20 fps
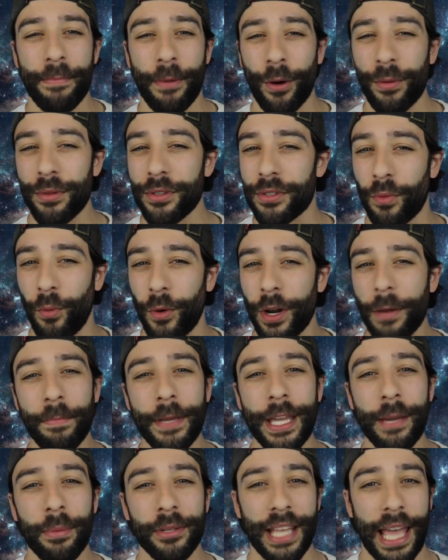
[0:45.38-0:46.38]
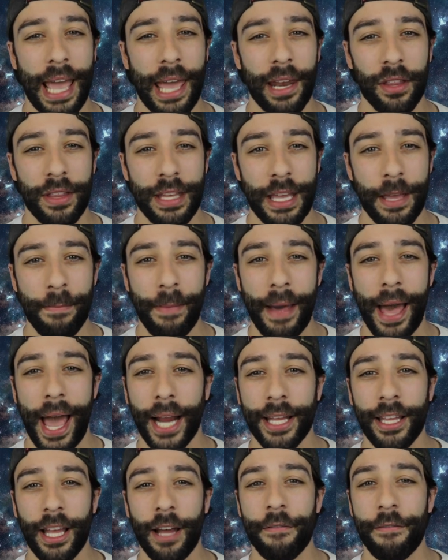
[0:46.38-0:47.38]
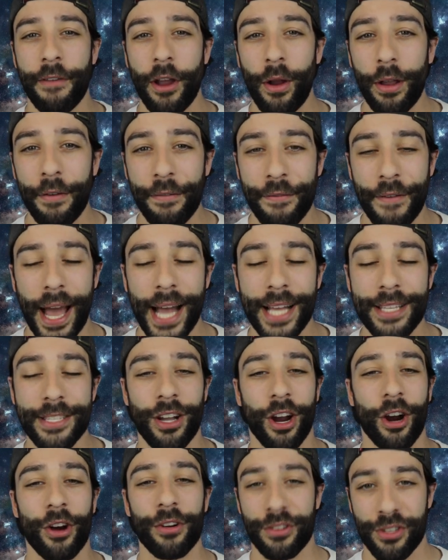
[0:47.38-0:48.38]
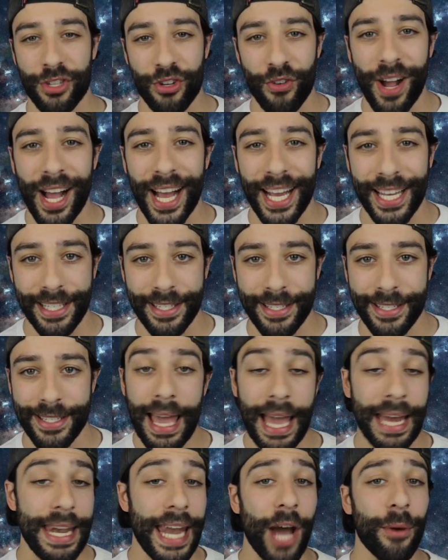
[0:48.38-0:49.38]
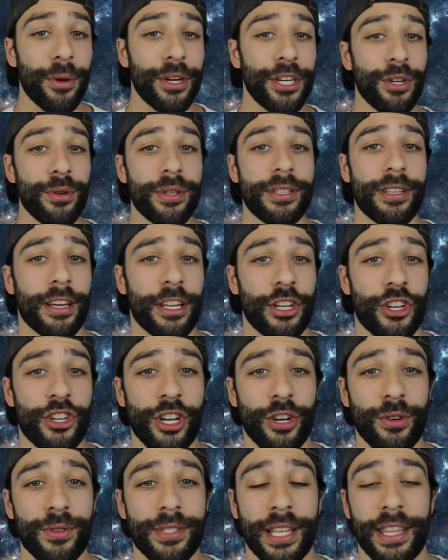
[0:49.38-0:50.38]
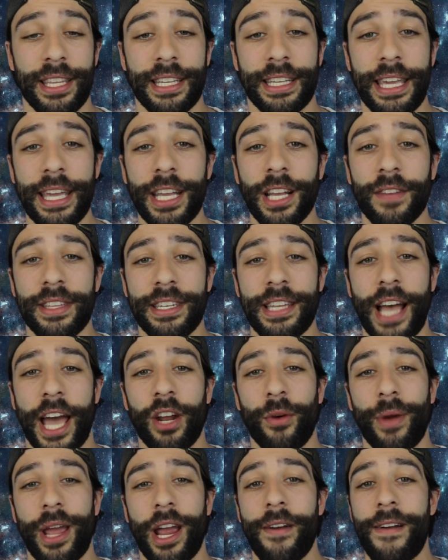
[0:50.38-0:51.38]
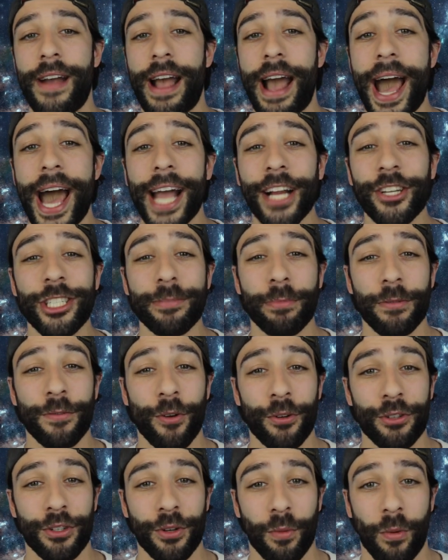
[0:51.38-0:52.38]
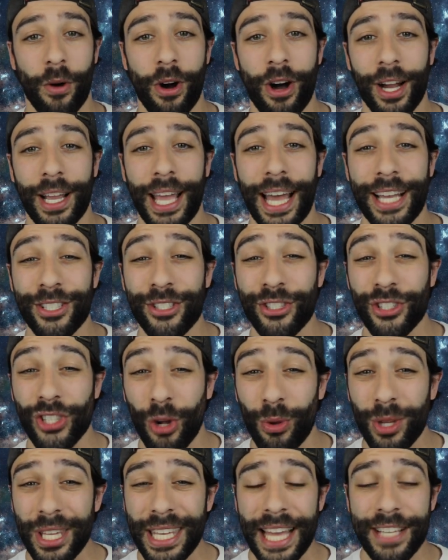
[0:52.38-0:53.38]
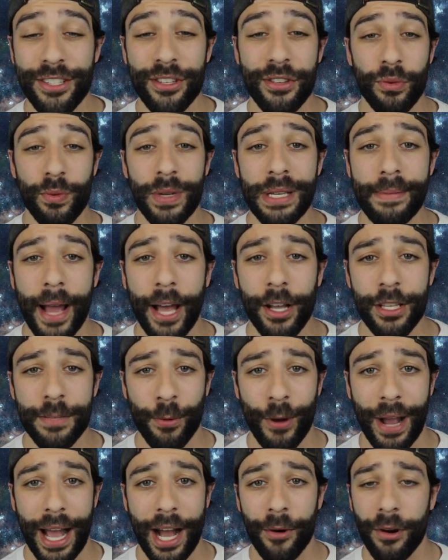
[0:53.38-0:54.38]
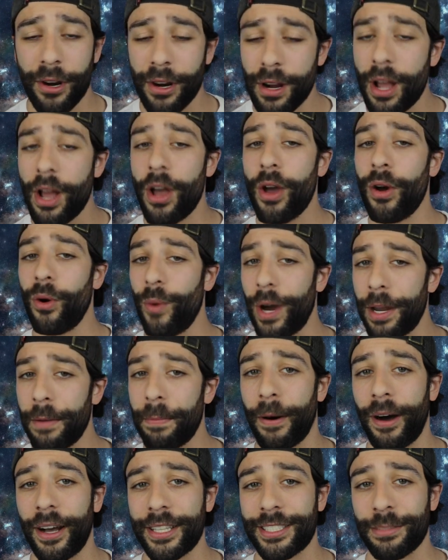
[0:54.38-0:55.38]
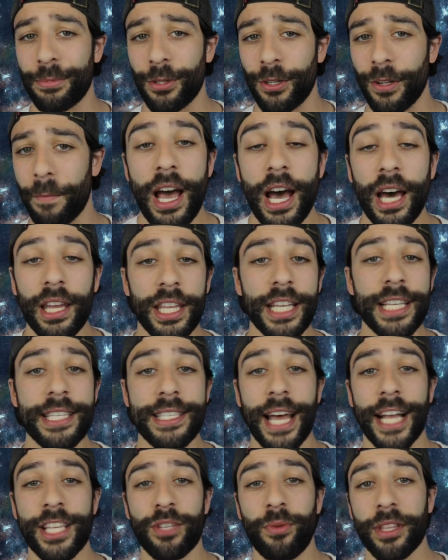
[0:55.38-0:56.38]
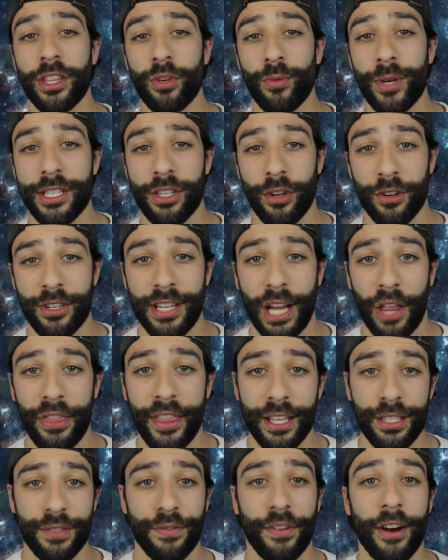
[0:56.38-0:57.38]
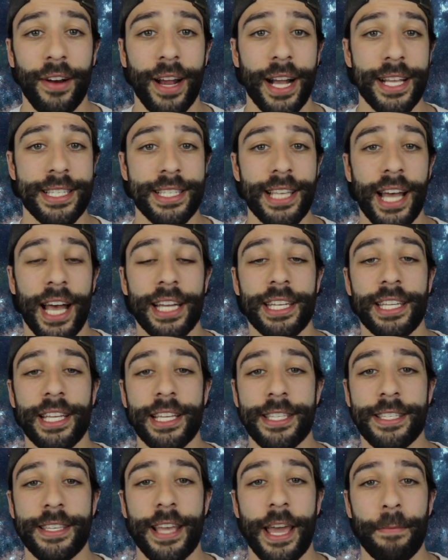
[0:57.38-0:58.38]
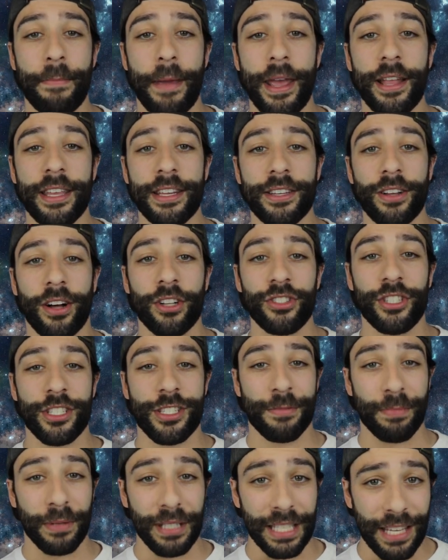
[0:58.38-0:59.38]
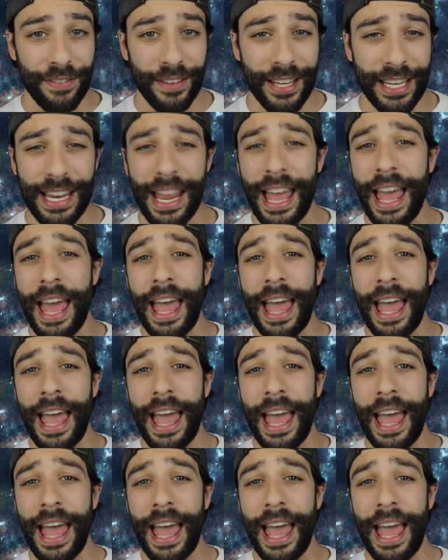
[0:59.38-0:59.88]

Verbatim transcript: bones wouldn't be able to handle the impact of very fast, hard strides. And now a new study shows that the king of the dino era actually preferred to walk as slowly as 3 miles per hour when possible. At least that's what the research done thus far has scientists and paleontologists believing,